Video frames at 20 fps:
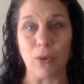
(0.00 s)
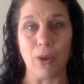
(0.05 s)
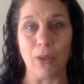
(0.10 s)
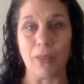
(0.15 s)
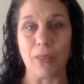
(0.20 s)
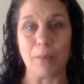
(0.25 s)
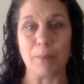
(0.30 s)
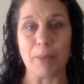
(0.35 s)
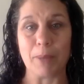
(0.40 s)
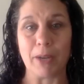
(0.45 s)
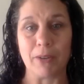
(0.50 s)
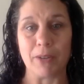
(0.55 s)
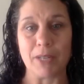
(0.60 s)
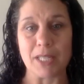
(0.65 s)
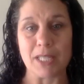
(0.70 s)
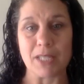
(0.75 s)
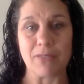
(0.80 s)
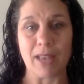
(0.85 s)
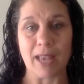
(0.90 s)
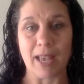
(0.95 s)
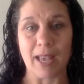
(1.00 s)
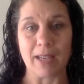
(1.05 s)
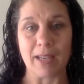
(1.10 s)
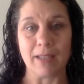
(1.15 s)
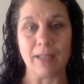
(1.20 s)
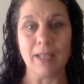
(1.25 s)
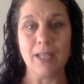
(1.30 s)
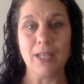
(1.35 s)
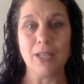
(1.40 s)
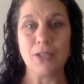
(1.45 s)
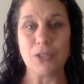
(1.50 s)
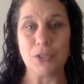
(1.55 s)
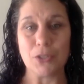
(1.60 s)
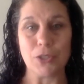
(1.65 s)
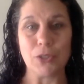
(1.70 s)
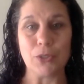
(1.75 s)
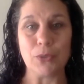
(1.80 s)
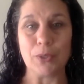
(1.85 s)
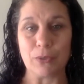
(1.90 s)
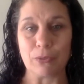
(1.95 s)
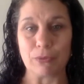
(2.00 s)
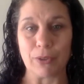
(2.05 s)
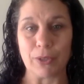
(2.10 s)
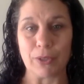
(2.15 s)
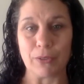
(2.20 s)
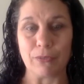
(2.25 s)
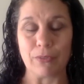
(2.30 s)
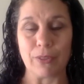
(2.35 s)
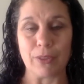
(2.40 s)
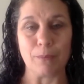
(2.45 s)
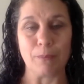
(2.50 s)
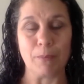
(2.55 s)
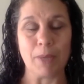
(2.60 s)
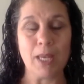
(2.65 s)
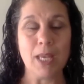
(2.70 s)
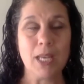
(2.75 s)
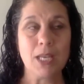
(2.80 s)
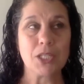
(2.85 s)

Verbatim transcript: all that parents have had to do in front of them.